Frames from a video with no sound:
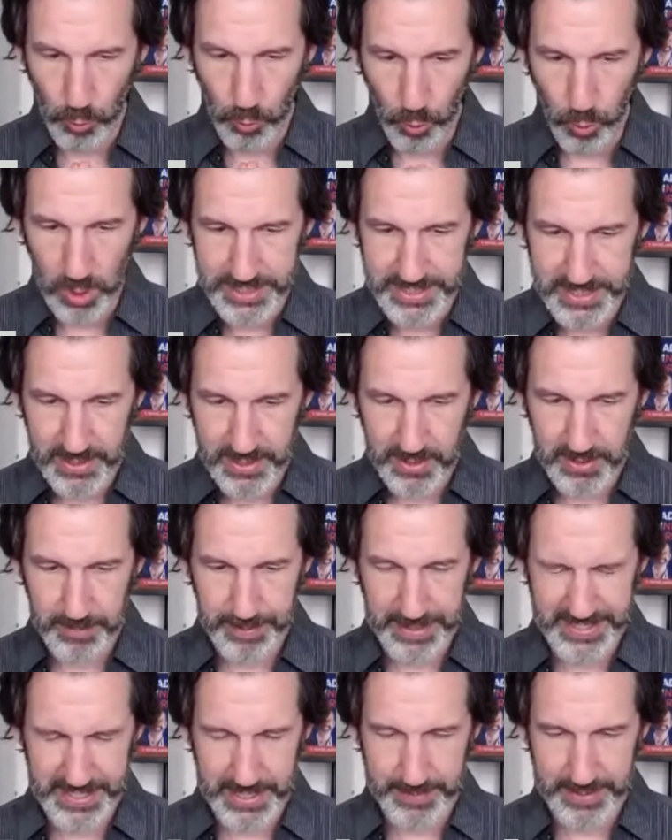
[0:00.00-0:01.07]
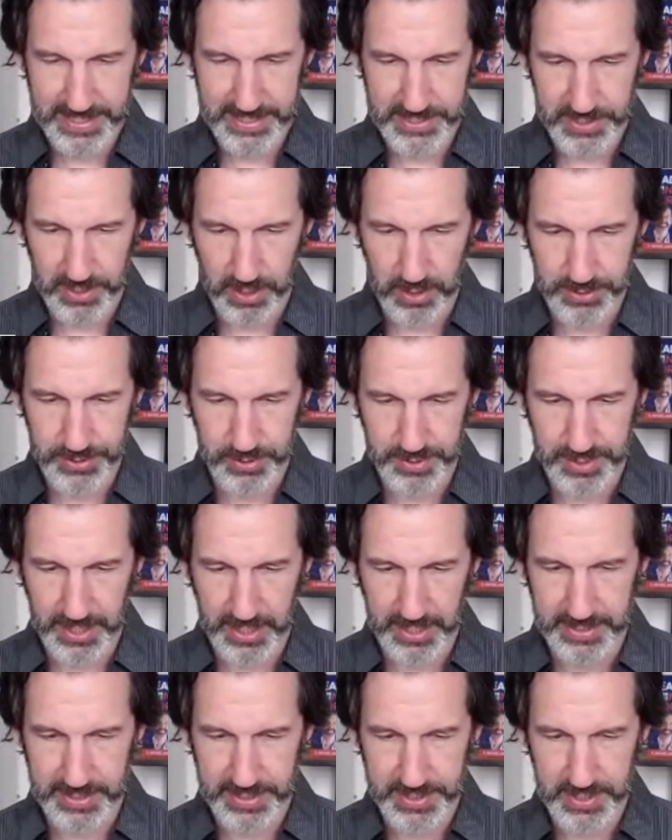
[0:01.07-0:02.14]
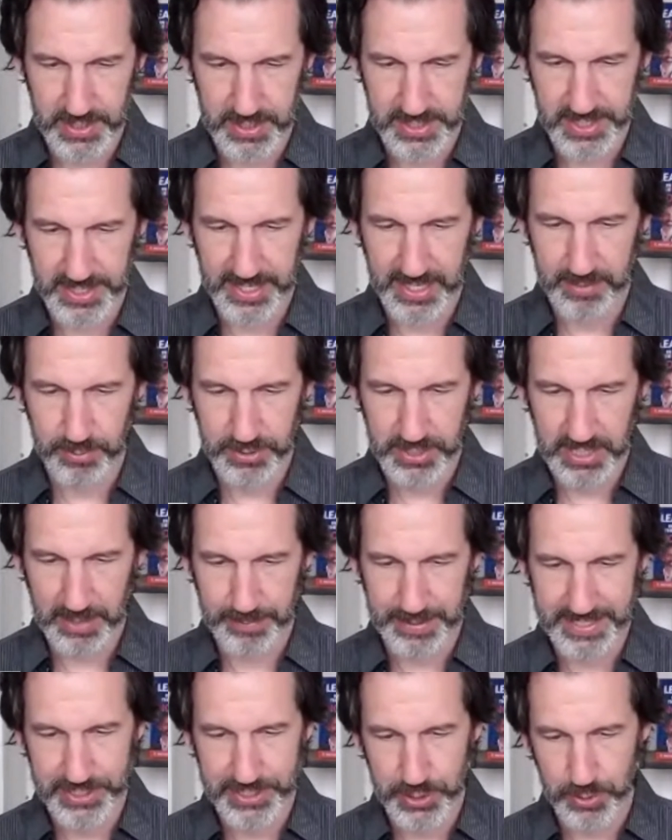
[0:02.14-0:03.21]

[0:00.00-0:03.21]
what the pandemic has also done is enabled companies